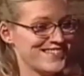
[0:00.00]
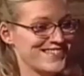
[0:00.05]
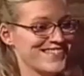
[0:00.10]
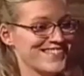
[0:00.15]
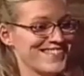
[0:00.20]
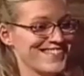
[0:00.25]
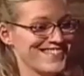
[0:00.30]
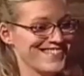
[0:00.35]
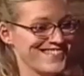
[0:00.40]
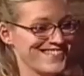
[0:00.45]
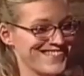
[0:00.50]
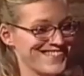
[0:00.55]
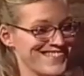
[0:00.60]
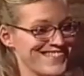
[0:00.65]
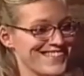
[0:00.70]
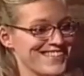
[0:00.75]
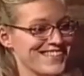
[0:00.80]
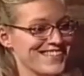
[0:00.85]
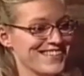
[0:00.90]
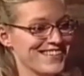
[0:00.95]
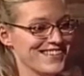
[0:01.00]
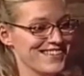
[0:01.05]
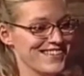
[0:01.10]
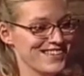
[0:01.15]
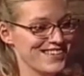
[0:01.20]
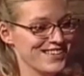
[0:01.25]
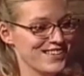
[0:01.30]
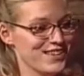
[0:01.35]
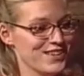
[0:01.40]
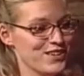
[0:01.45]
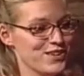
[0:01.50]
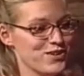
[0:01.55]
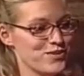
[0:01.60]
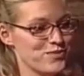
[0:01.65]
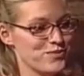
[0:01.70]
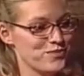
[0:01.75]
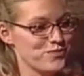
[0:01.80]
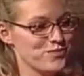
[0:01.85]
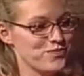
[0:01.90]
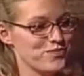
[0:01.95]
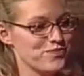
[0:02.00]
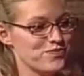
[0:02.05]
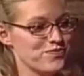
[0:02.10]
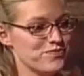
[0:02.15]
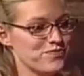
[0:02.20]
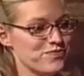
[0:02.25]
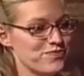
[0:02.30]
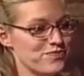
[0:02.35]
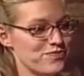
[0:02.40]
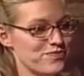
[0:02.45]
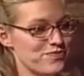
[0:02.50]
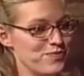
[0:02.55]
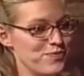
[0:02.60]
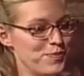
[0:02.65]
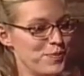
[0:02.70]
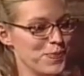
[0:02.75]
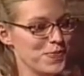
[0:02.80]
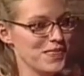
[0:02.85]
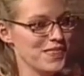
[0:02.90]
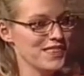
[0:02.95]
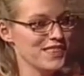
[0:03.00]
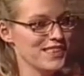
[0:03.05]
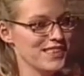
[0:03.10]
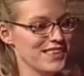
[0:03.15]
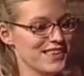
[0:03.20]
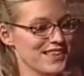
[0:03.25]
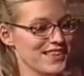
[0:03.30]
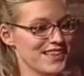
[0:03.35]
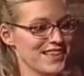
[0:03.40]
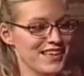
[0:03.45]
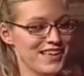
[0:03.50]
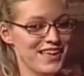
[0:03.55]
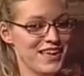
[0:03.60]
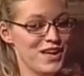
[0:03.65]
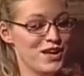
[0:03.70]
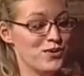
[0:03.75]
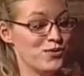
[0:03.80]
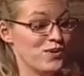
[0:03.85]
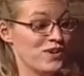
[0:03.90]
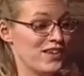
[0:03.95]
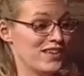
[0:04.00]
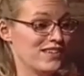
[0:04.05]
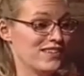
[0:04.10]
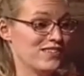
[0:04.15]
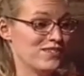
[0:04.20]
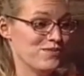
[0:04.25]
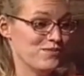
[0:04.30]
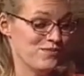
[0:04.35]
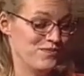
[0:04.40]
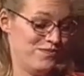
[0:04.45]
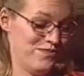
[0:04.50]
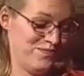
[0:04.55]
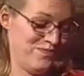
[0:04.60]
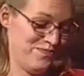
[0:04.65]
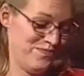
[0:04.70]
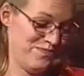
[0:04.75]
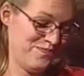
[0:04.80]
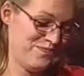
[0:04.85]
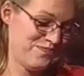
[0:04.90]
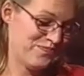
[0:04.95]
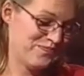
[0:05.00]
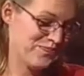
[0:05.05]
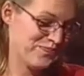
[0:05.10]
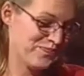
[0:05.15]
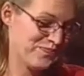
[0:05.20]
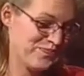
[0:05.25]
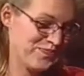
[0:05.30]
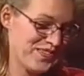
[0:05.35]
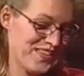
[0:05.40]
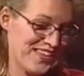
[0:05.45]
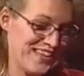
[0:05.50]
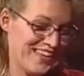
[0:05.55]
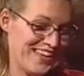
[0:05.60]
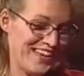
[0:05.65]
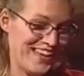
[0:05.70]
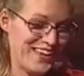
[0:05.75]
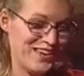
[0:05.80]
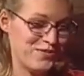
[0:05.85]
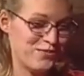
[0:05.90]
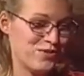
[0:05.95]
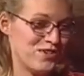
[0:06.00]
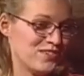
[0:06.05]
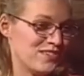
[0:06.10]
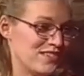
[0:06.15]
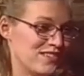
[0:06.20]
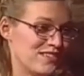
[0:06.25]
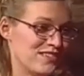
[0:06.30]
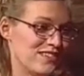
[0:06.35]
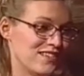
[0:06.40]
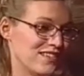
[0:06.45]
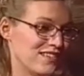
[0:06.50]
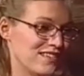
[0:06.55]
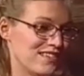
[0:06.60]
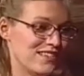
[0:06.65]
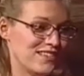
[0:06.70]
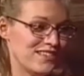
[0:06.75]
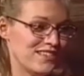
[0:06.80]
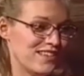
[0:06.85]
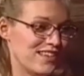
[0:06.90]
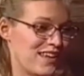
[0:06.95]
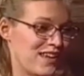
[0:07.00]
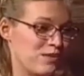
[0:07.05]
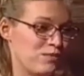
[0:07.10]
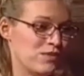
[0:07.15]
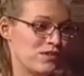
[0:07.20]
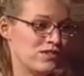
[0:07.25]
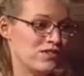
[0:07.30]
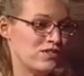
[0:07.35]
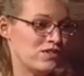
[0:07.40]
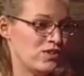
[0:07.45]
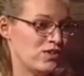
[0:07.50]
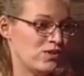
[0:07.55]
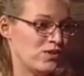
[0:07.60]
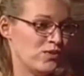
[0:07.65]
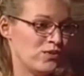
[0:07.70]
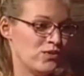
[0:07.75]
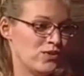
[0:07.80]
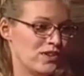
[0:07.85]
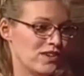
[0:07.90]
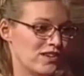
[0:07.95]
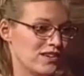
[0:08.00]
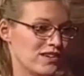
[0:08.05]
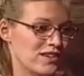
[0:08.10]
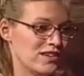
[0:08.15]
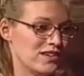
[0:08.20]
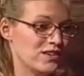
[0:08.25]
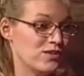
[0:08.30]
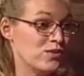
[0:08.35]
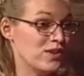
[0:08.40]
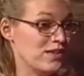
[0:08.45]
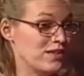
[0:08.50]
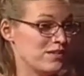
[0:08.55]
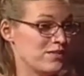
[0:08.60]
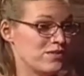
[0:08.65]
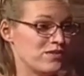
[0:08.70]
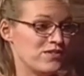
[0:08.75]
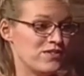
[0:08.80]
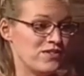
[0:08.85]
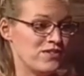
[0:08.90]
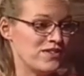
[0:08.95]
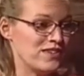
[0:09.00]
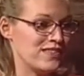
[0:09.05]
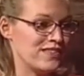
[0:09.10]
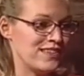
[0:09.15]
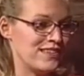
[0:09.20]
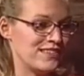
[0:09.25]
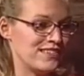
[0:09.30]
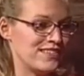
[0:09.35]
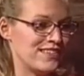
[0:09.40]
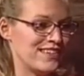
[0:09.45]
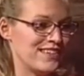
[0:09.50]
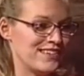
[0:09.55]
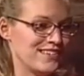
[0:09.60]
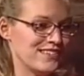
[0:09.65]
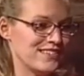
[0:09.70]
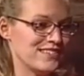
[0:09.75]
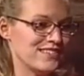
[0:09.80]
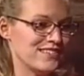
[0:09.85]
Yes, yes. And then what happened? So Well, I wasn't able to quit doing these things.